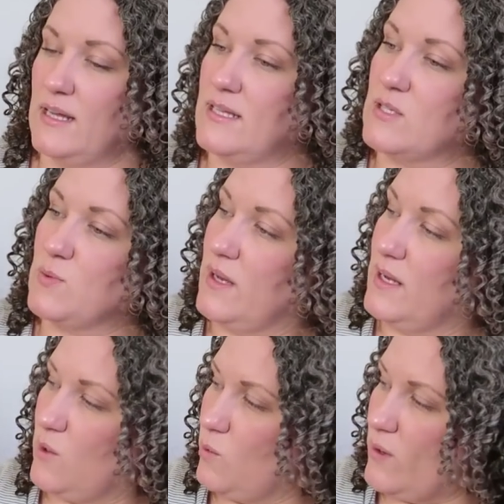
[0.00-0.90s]
This
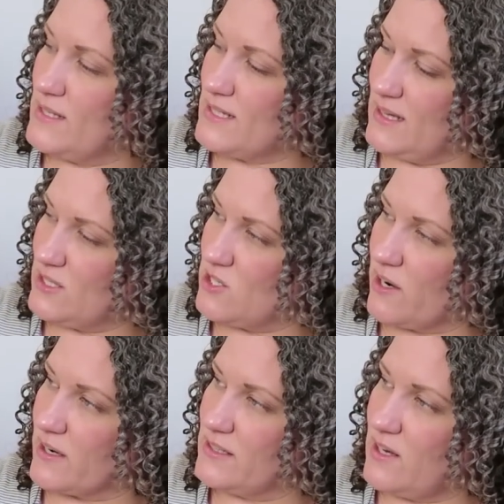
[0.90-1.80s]
one was in the
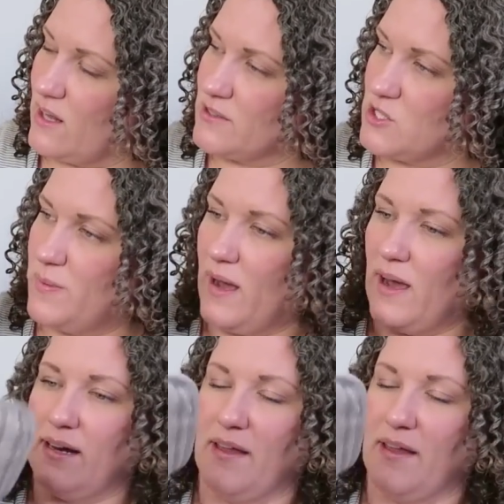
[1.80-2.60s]
Target dollar spot.